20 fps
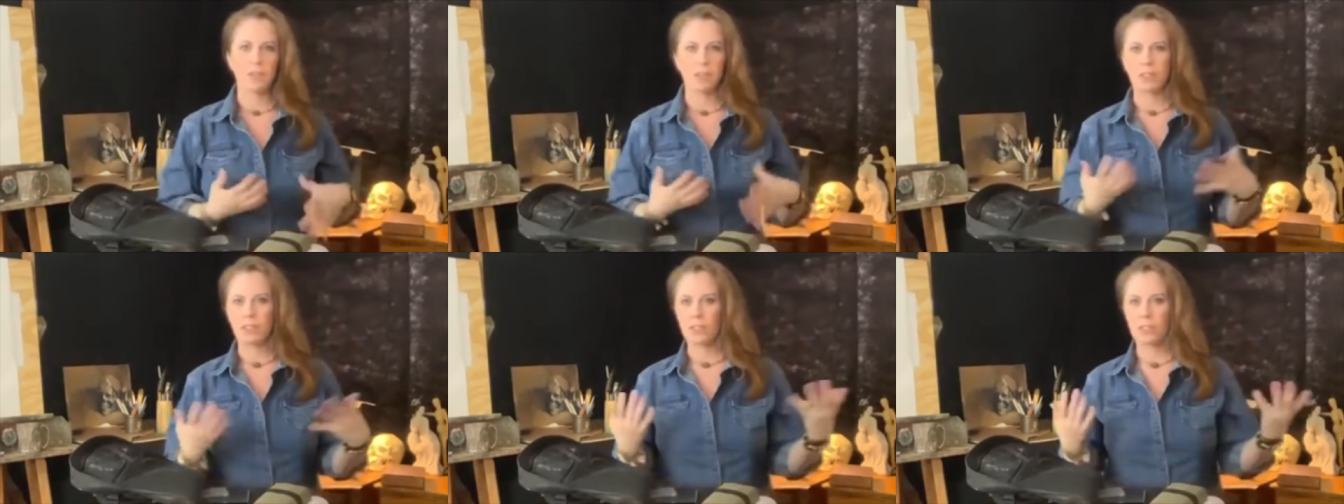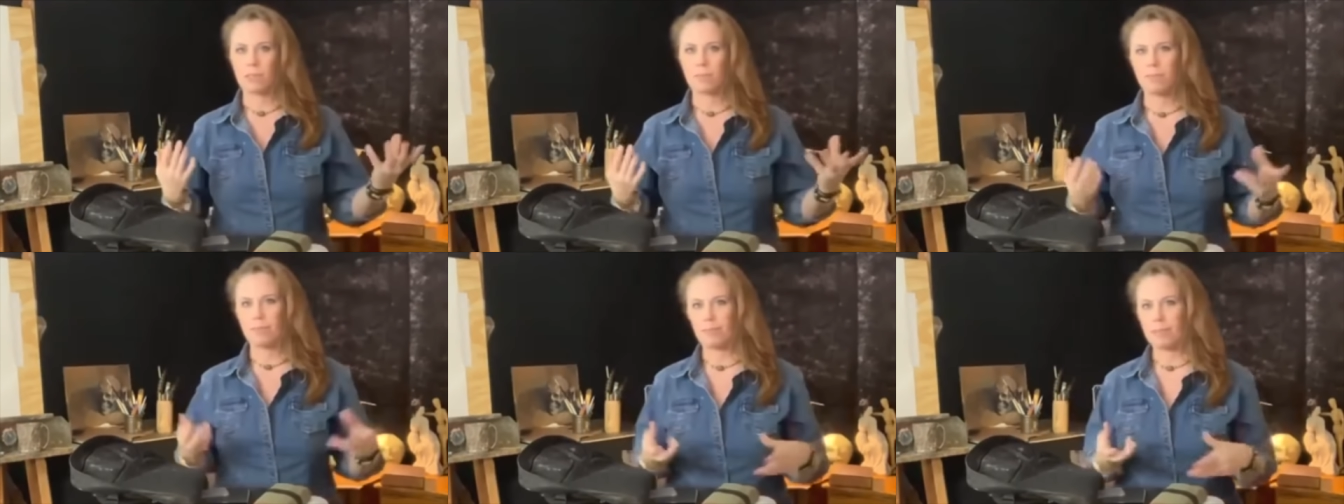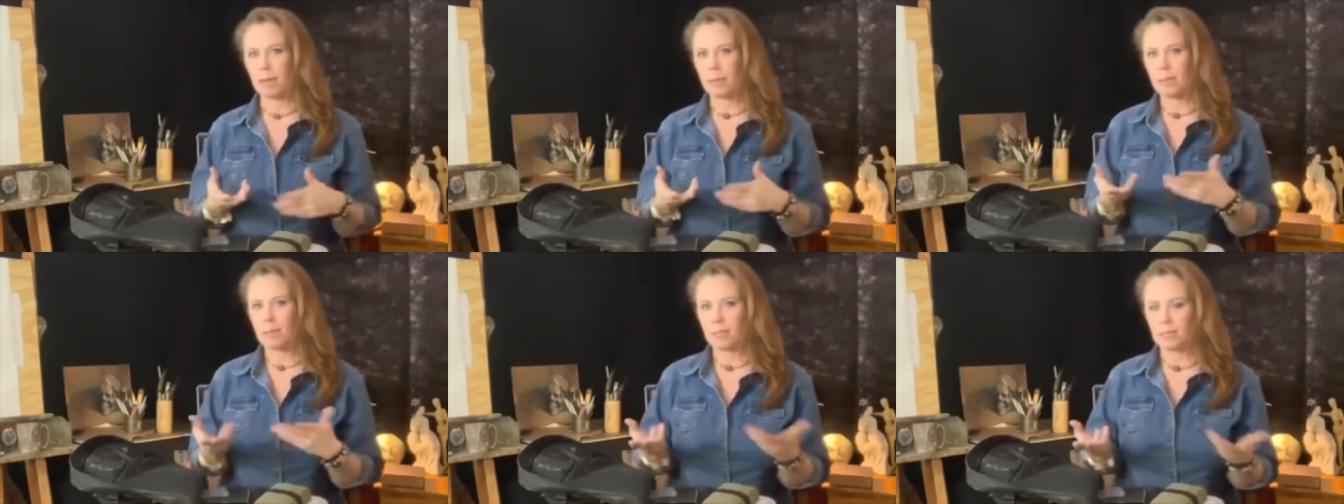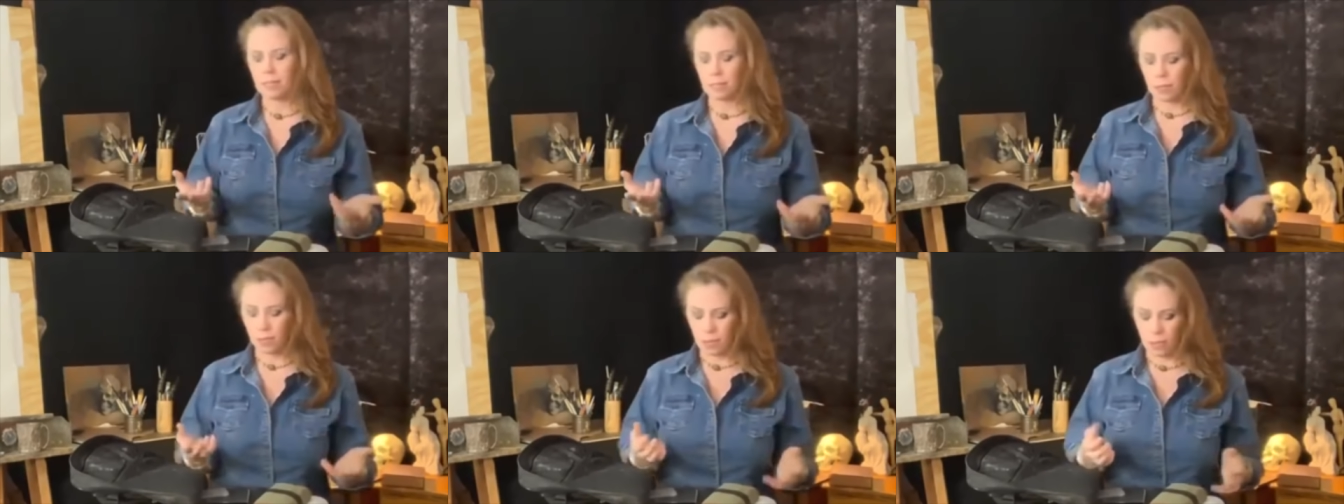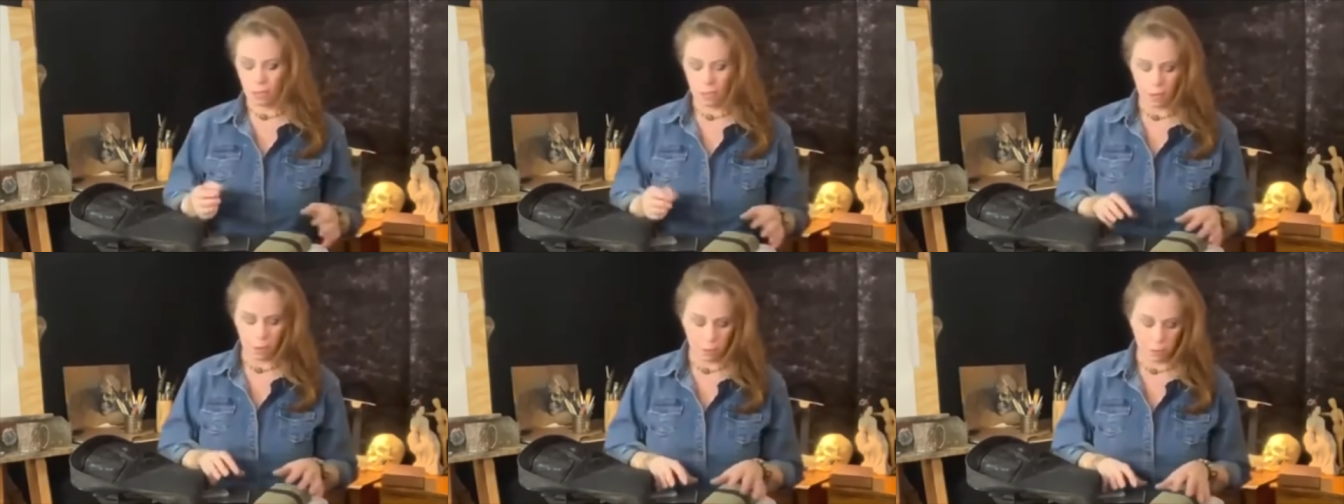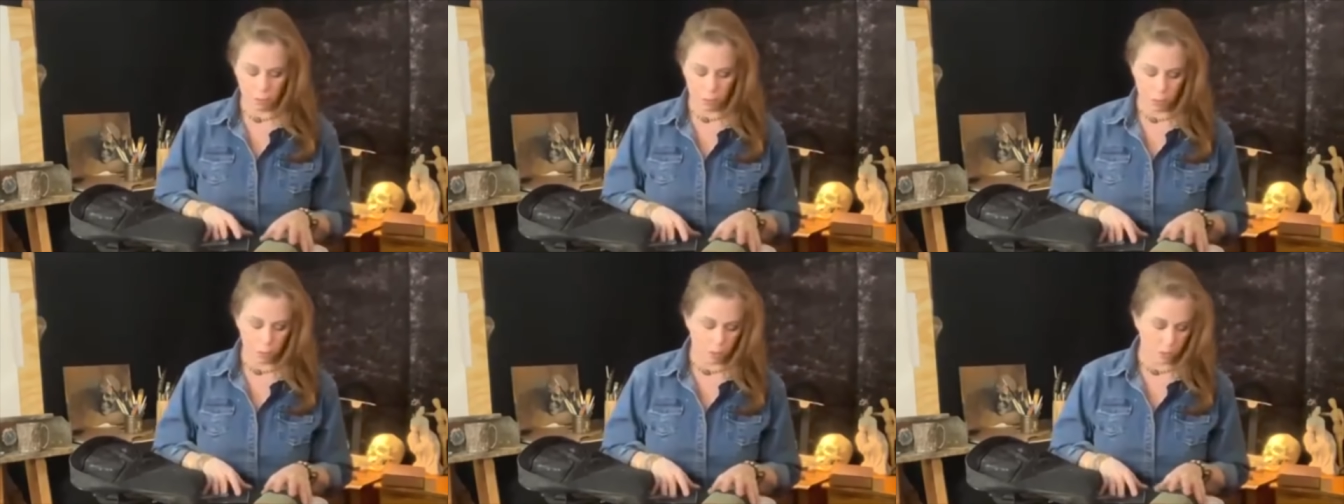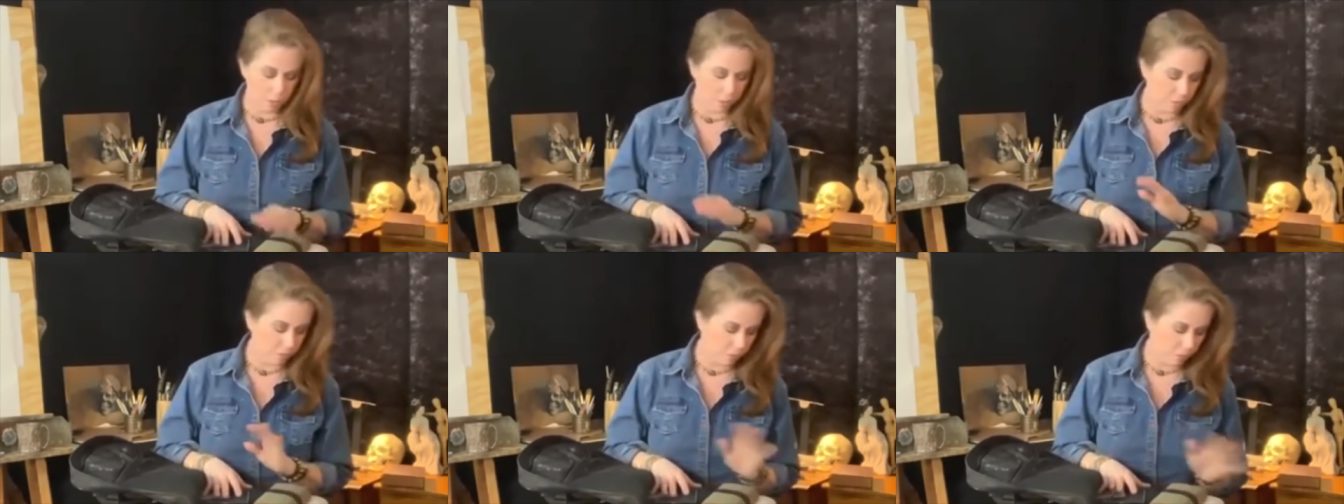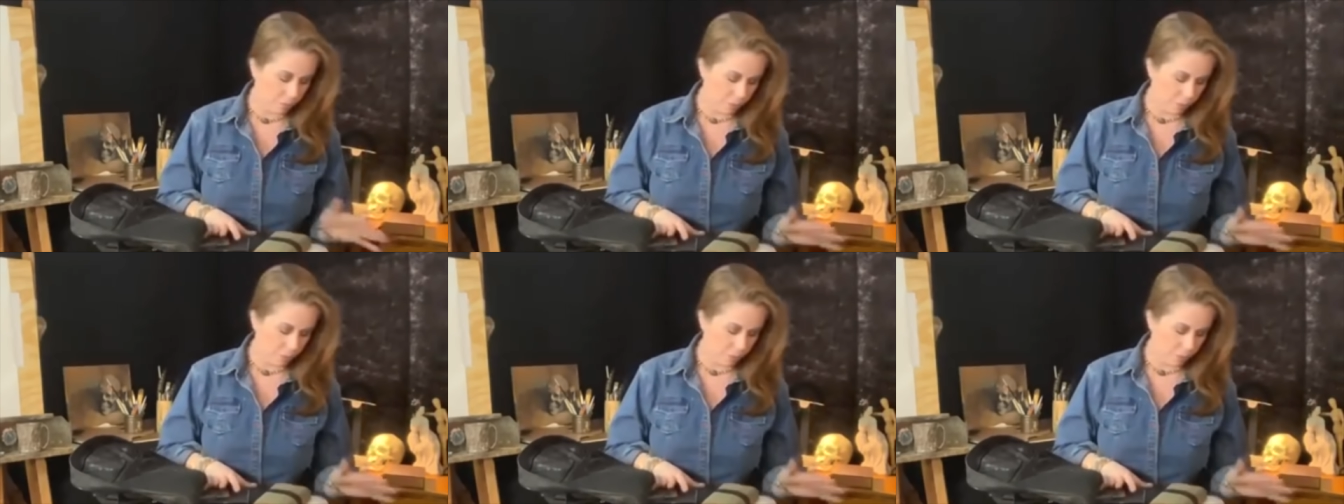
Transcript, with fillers: there's I mean, these are in no order of